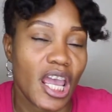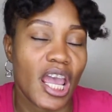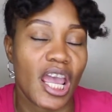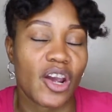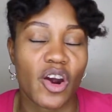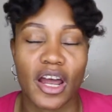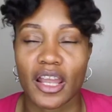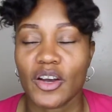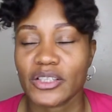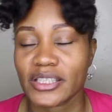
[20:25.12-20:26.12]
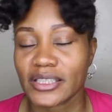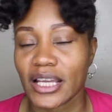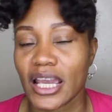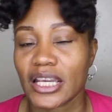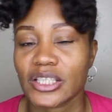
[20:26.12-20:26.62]
And Carlos is
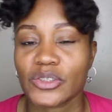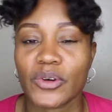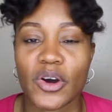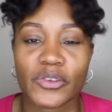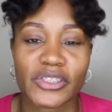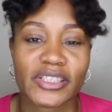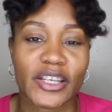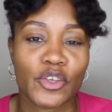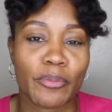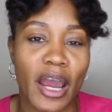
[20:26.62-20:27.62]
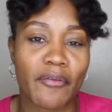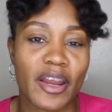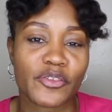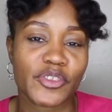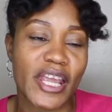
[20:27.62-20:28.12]
like, do it also say you
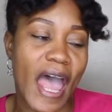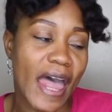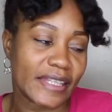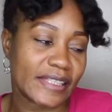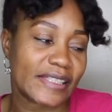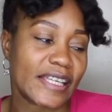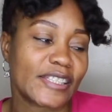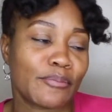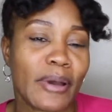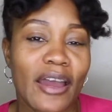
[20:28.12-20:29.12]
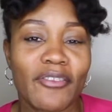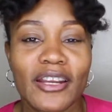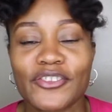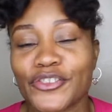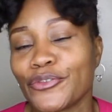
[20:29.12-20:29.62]
biracial? Yes, it says I'm
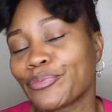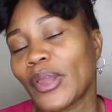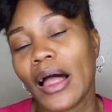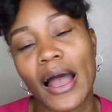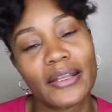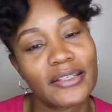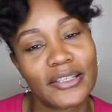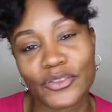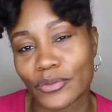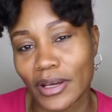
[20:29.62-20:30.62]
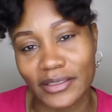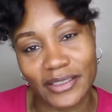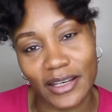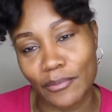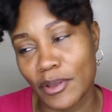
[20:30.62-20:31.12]
biracial. IDs do not
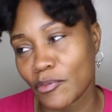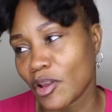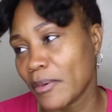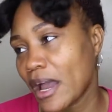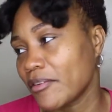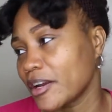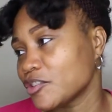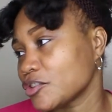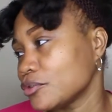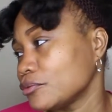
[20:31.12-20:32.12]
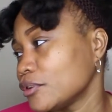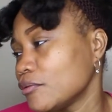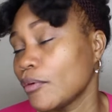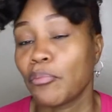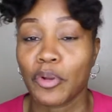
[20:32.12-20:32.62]
say that people are biracial.
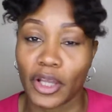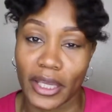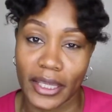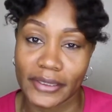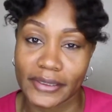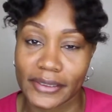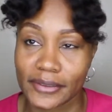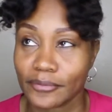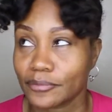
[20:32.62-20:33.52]
Well, please.